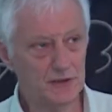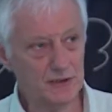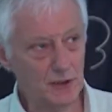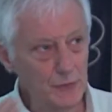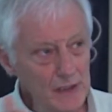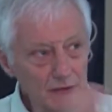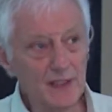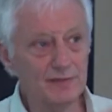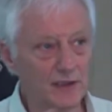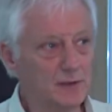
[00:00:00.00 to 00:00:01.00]
So there's a real
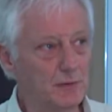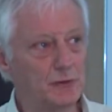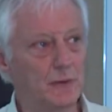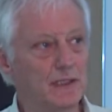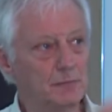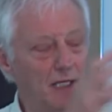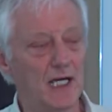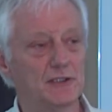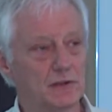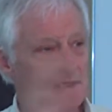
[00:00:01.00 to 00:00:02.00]
difference between
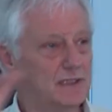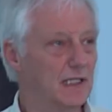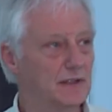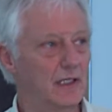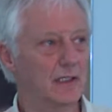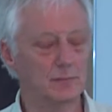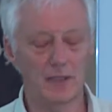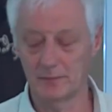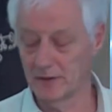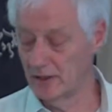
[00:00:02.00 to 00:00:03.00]
pastoralists and the other
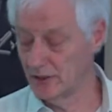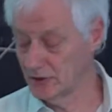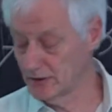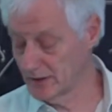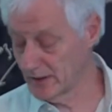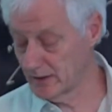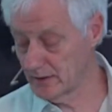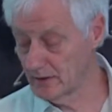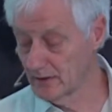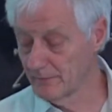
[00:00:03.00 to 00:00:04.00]
populations in Kenya.